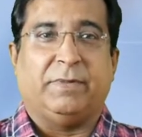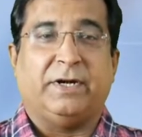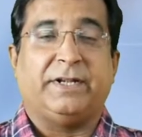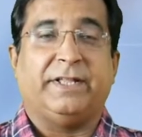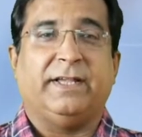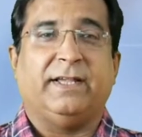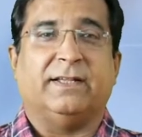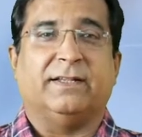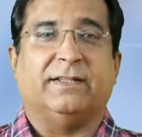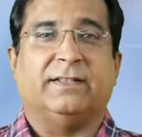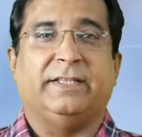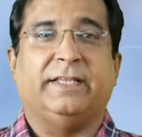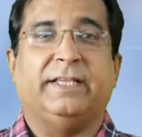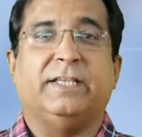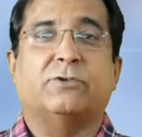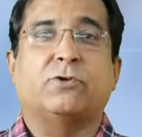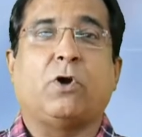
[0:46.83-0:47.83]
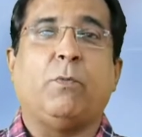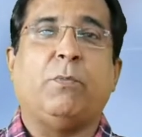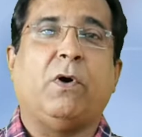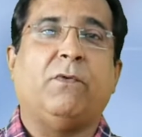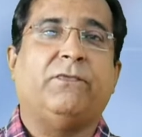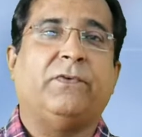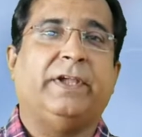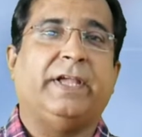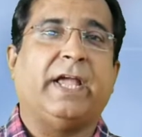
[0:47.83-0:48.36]
But here, the scope
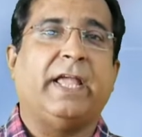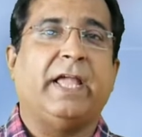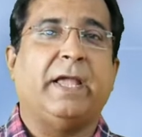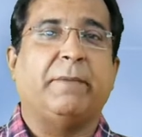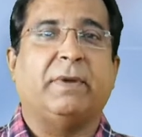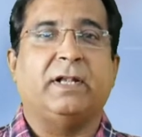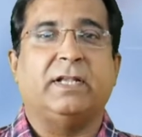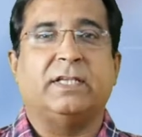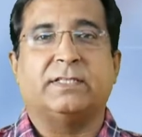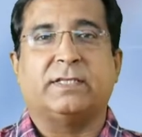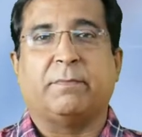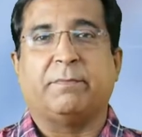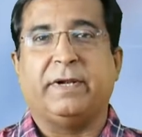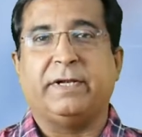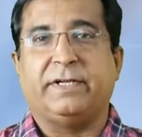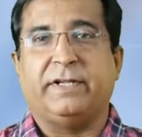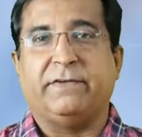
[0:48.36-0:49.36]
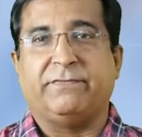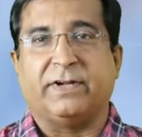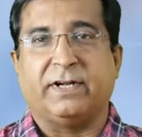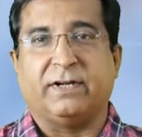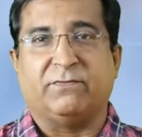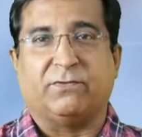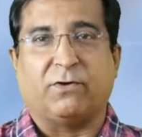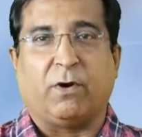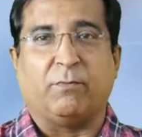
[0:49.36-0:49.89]
of AIML is a bit
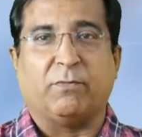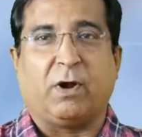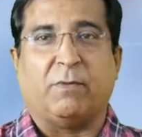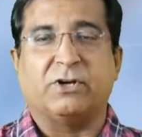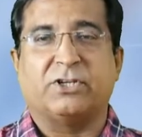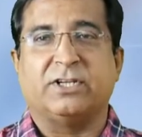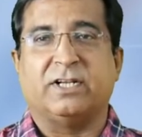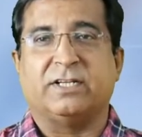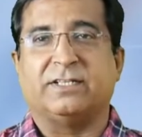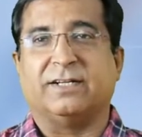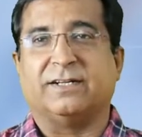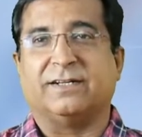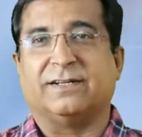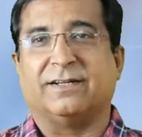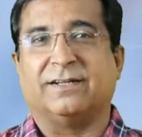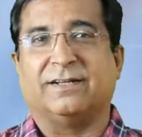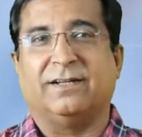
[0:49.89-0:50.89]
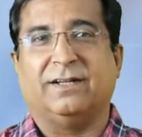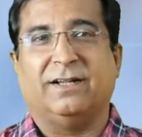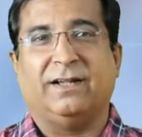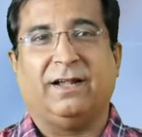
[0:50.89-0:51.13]
different from commercial sector